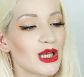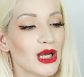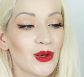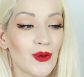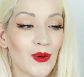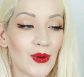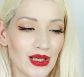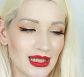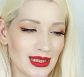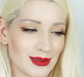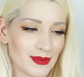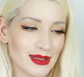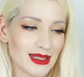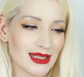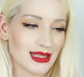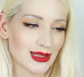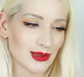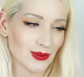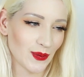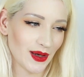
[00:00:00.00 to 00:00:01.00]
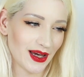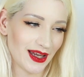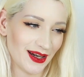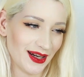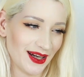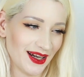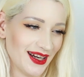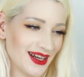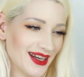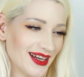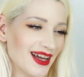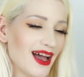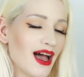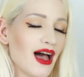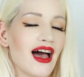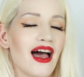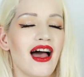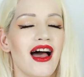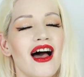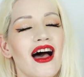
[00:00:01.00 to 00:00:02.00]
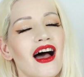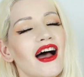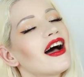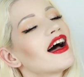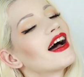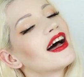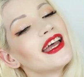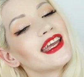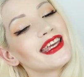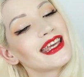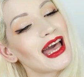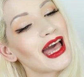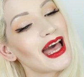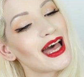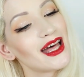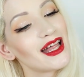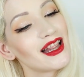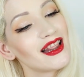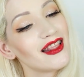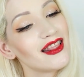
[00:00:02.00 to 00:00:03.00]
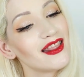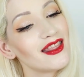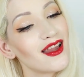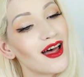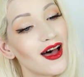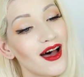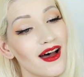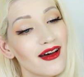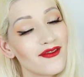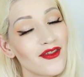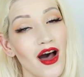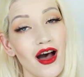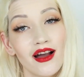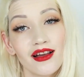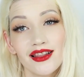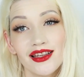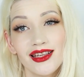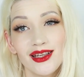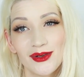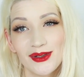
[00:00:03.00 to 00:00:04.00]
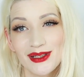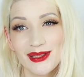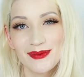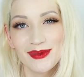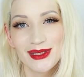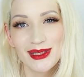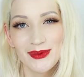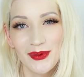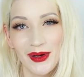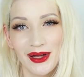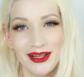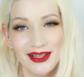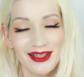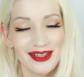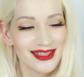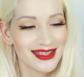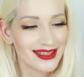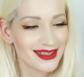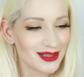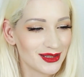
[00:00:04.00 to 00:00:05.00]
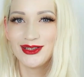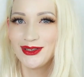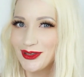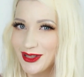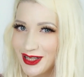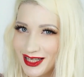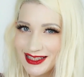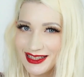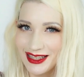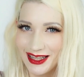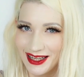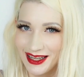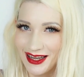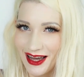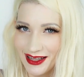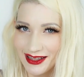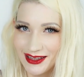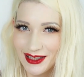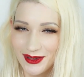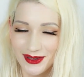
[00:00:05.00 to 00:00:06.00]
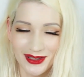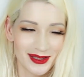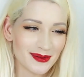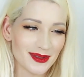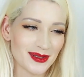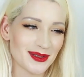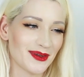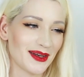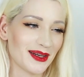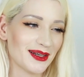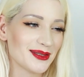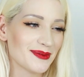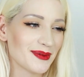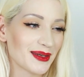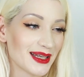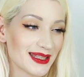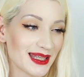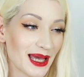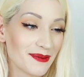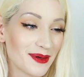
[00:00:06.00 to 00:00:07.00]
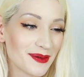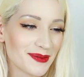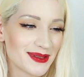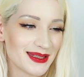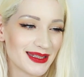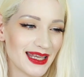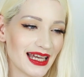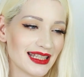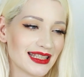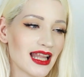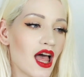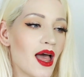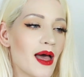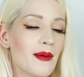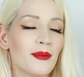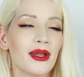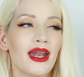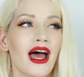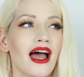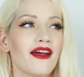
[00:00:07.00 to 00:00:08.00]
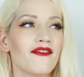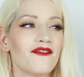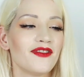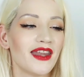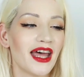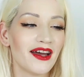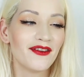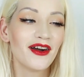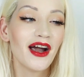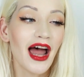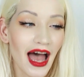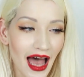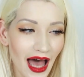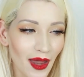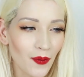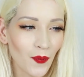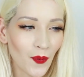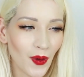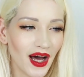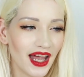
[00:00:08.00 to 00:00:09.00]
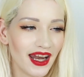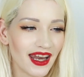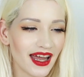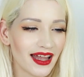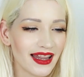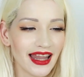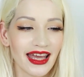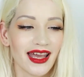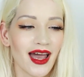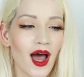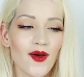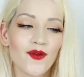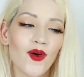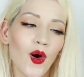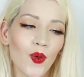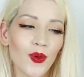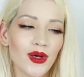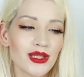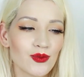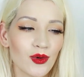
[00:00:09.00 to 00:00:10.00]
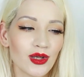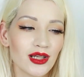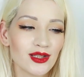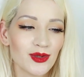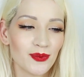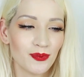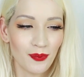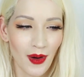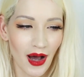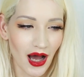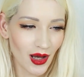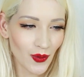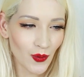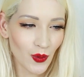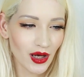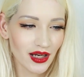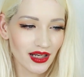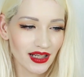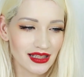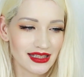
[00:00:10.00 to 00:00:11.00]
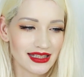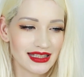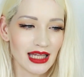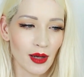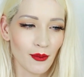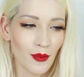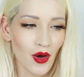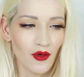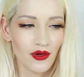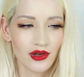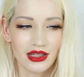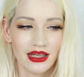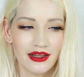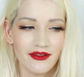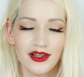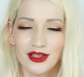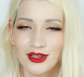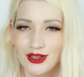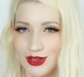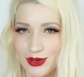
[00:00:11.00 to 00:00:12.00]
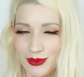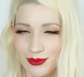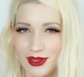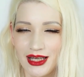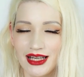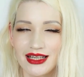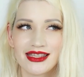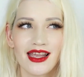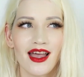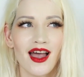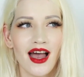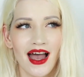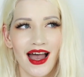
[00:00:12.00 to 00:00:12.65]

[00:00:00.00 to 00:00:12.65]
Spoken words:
a Christmas sweater. I love ugly Christmas sweaters. Do you guys like ugly Christmas sweaters? Because I'm obsessed, but I've never had one. Like, I've always wanted to buy one, and somehow I never do, because